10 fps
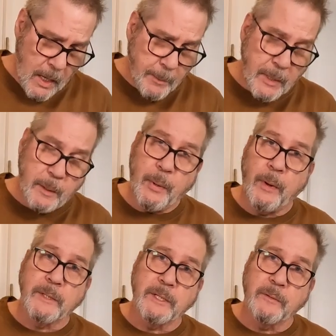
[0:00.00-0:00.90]
I'm going to
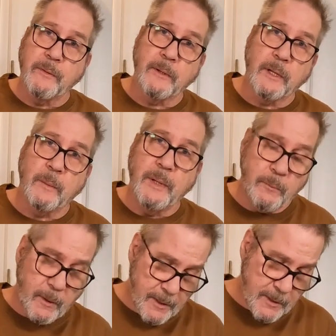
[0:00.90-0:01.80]
pause you for a little
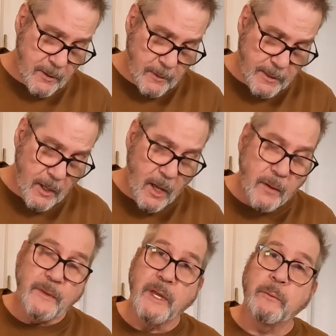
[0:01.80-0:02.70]
bit while this cools
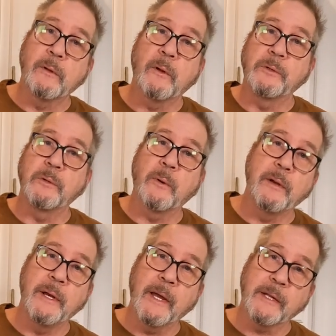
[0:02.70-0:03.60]
off, and then we'll go to
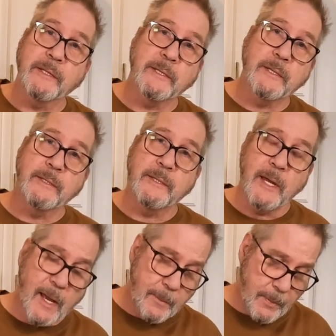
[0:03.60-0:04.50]
our next
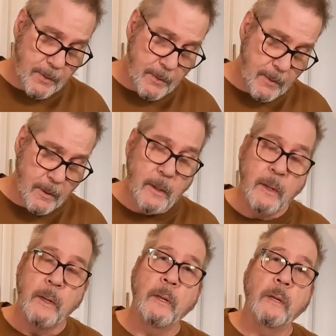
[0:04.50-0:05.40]
step,
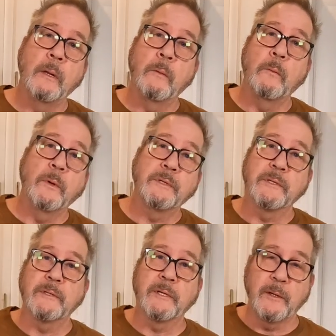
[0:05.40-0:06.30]
which
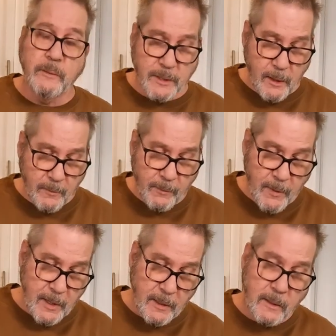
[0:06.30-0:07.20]
is to use our
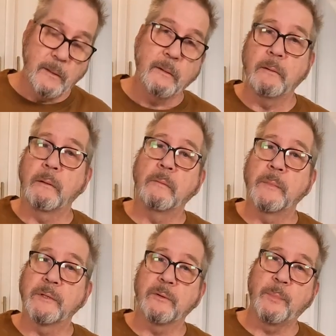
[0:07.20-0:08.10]
friend
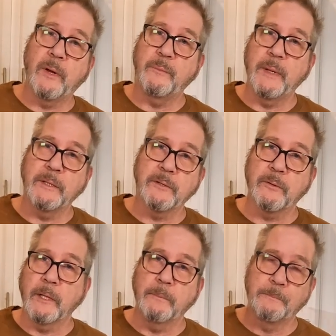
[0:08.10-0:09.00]
Mr. Puff
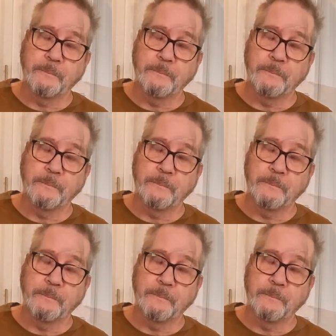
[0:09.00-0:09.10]
Pastry.